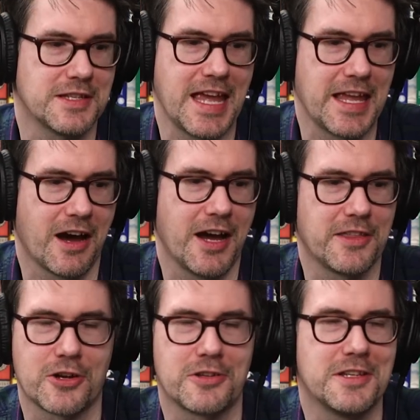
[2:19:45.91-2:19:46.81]
A I that
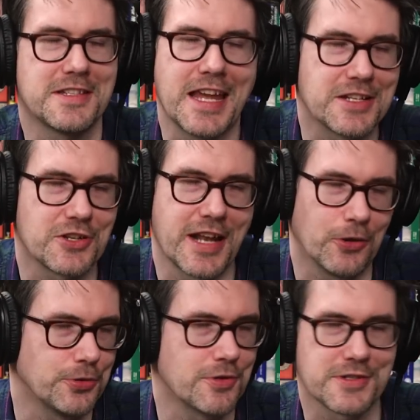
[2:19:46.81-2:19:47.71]
are these ancient
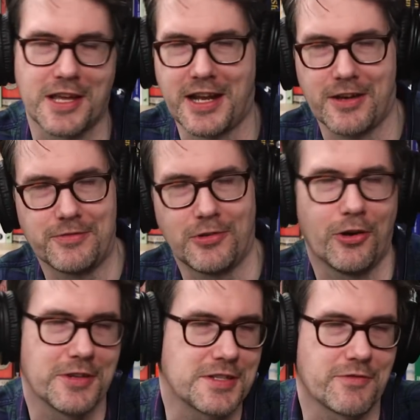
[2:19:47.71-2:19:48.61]
elders that have all
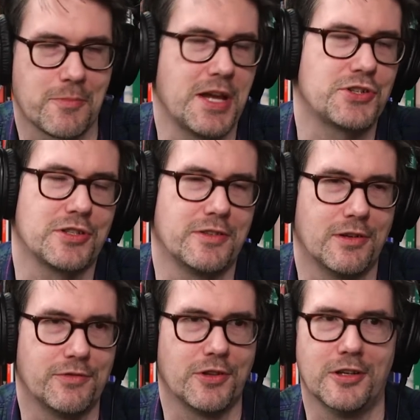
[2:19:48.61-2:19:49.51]
this information
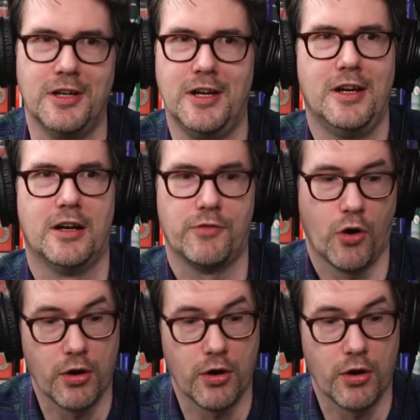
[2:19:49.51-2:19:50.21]
of the of all,